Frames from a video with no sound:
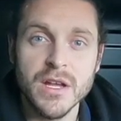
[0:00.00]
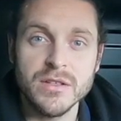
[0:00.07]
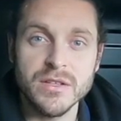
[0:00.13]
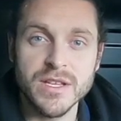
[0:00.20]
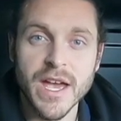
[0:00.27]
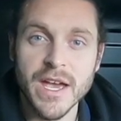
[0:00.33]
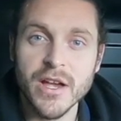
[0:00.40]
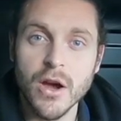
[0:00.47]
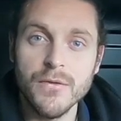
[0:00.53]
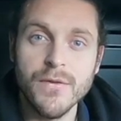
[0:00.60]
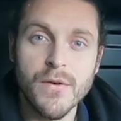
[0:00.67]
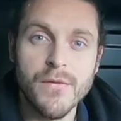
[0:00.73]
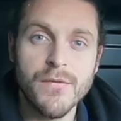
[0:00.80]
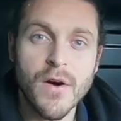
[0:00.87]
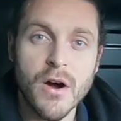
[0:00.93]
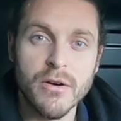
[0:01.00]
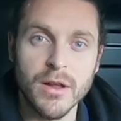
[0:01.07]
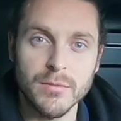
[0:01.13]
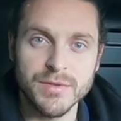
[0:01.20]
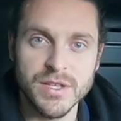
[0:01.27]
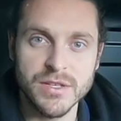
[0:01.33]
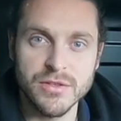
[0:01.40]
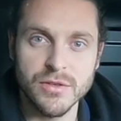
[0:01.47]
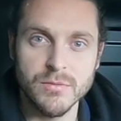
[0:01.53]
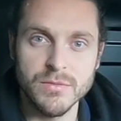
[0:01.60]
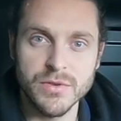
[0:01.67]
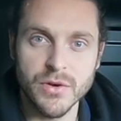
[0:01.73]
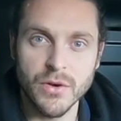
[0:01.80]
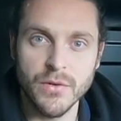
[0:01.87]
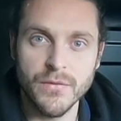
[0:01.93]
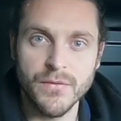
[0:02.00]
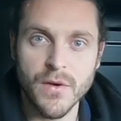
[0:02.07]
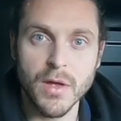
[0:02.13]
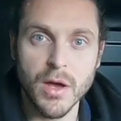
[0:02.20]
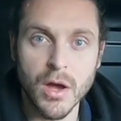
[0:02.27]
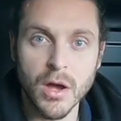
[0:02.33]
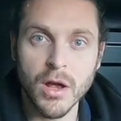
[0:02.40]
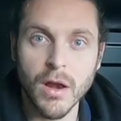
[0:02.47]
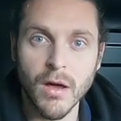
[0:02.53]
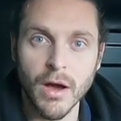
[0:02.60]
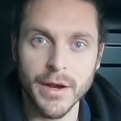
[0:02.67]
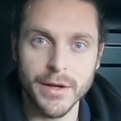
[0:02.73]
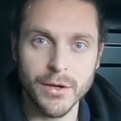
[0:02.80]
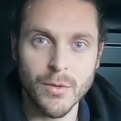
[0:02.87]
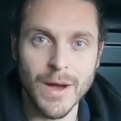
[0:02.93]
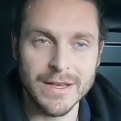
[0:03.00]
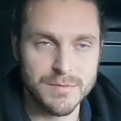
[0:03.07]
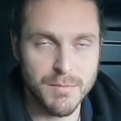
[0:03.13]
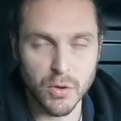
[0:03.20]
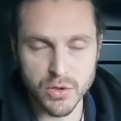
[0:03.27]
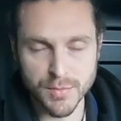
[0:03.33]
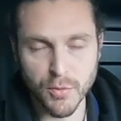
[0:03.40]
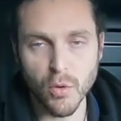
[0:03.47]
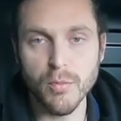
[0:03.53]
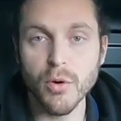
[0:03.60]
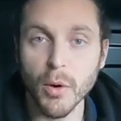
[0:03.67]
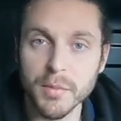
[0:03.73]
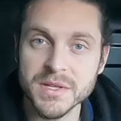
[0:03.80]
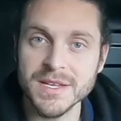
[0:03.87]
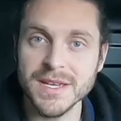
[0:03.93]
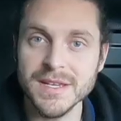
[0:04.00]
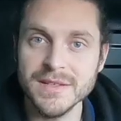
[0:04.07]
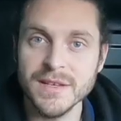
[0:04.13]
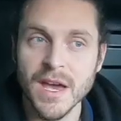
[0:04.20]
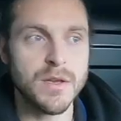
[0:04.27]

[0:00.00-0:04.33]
to take over fire alarm systems of a client who has multiple properties.